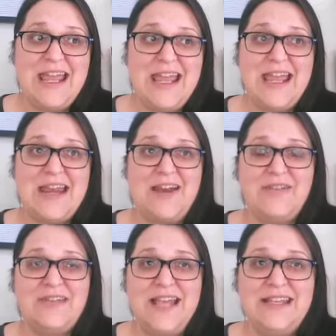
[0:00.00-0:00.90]
and all
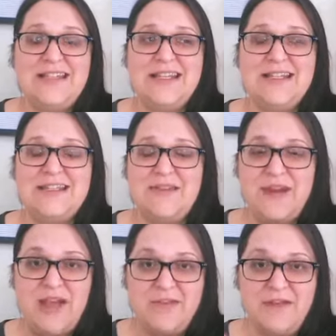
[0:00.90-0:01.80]
the testing and stuff
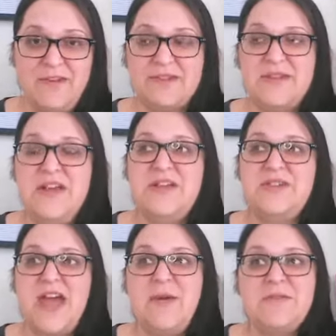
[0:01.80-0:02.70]
and how that feels.
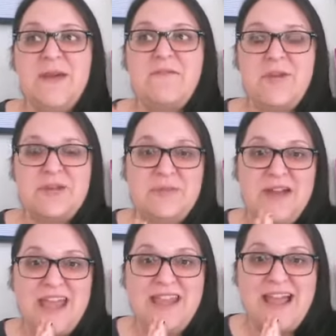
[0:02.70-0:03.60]
So that was my first
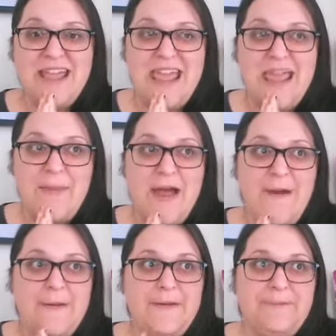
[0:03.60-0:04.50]
book, and that came
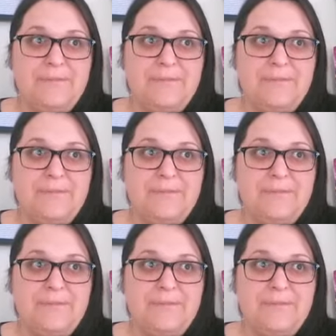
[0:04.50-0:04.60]
out